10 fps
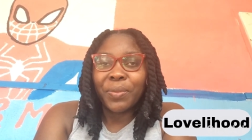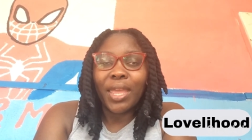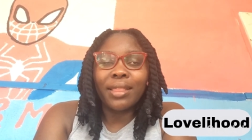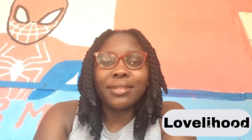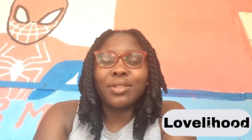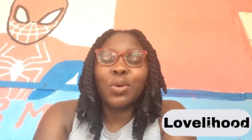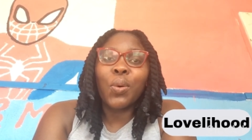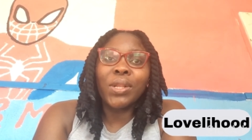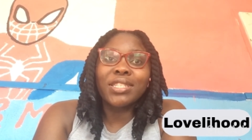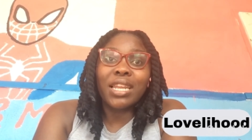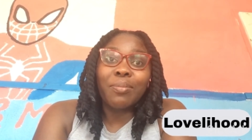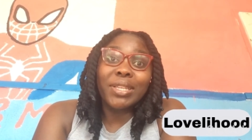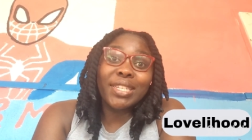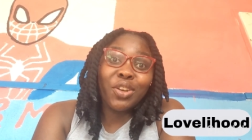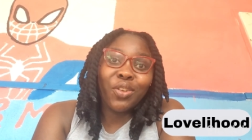and this is the only study
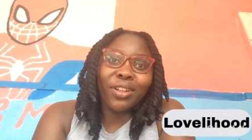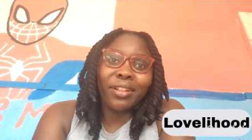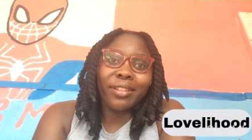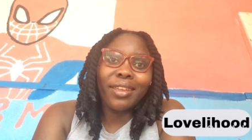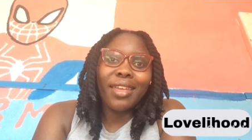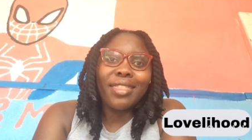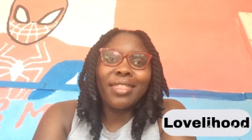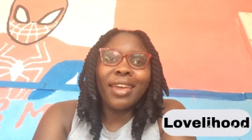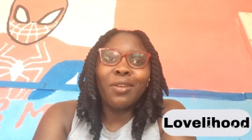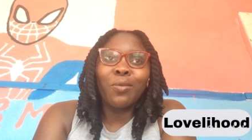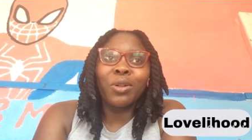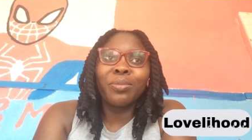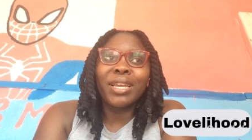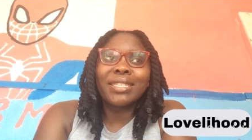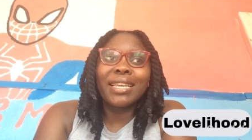material that will
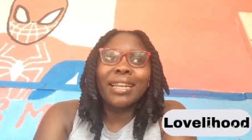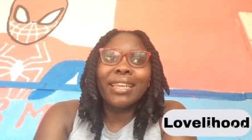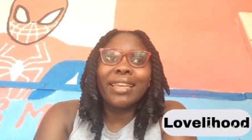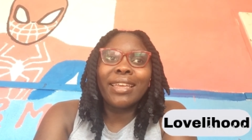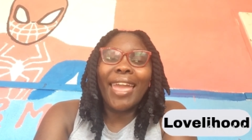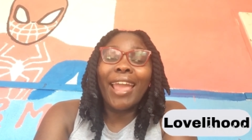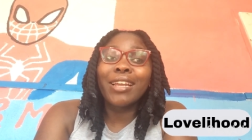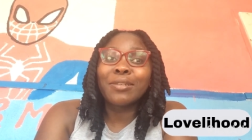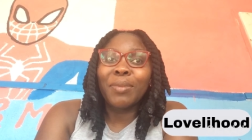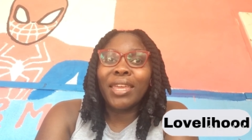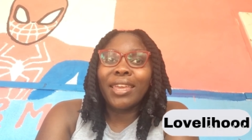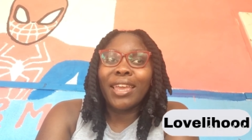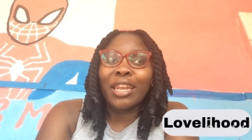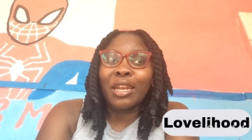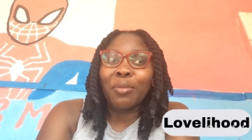basically aid me
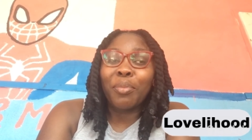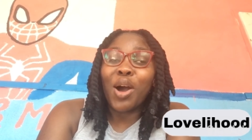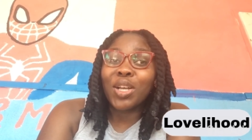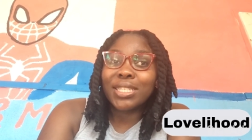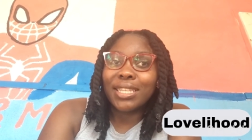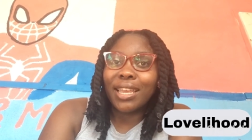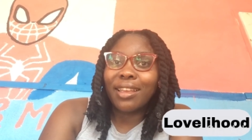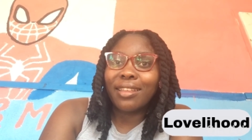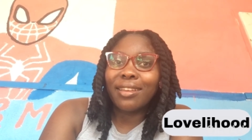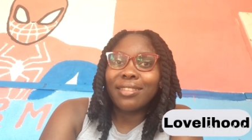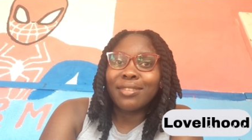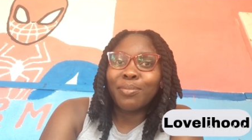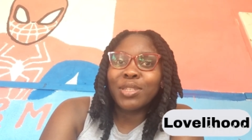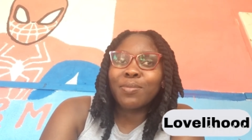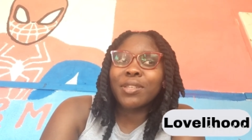in passing the
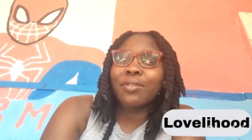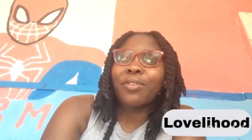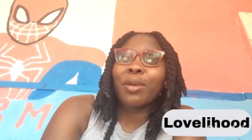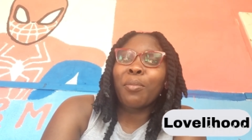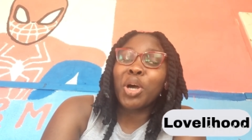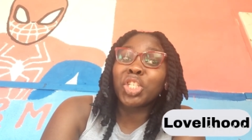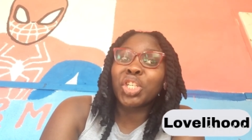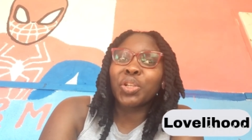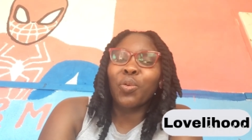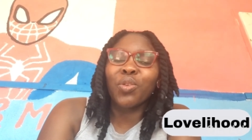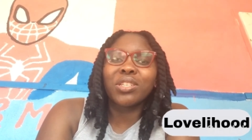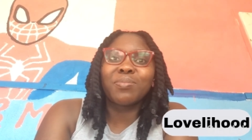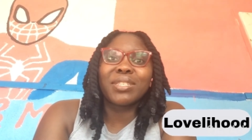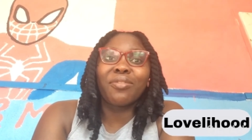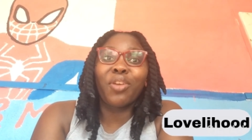specific module or the
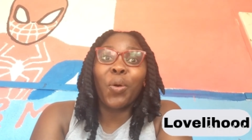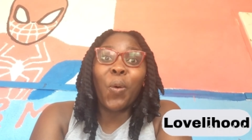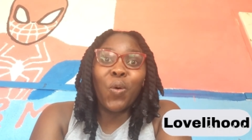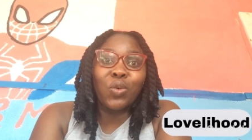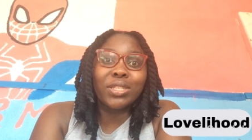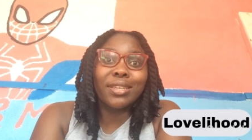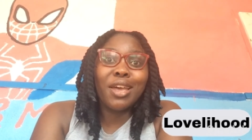specific course